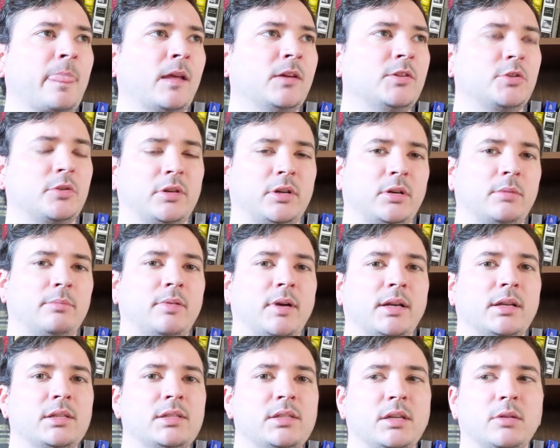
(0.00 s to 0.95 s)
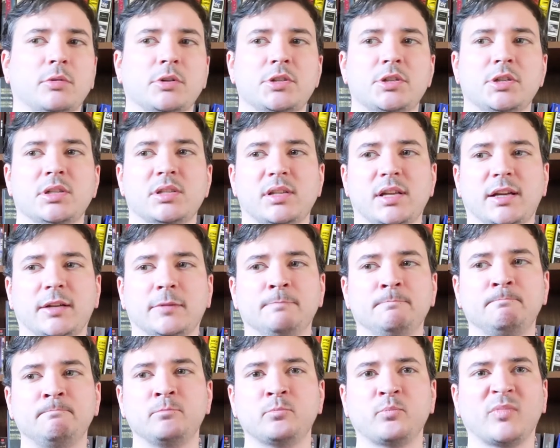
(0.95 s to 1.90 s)
during her pregnancy where she's like
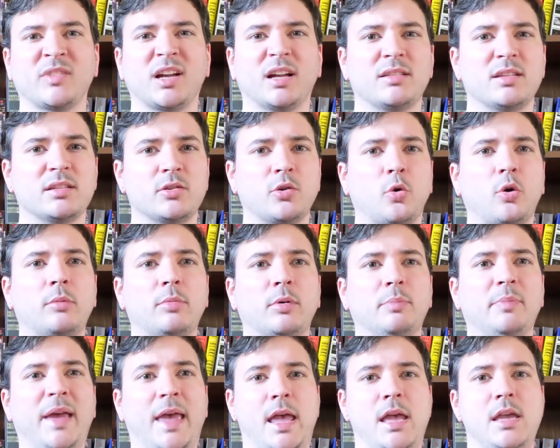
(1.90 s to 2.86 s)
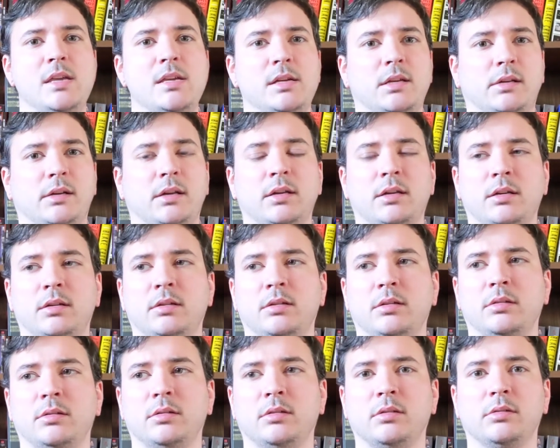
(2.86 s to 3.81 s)
got this horrible pain,
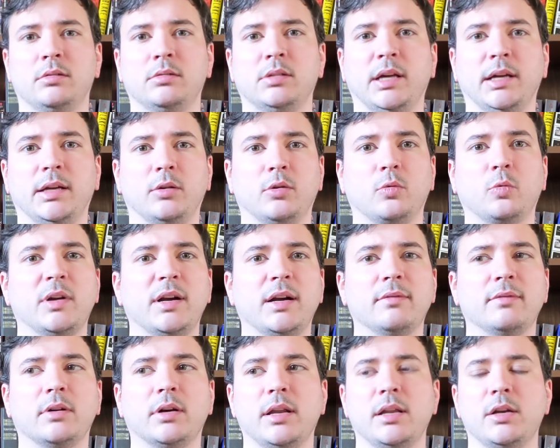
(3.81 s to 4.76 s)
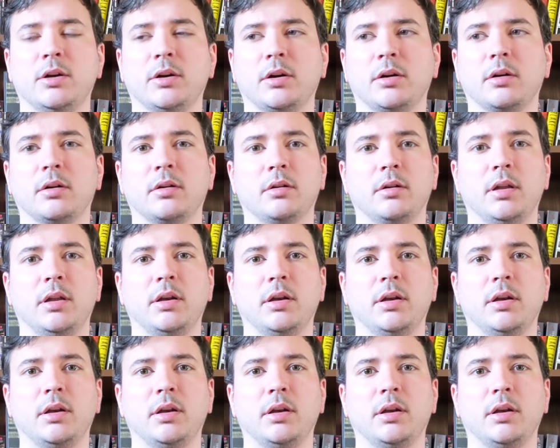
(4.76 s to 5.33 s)
like or whatever in her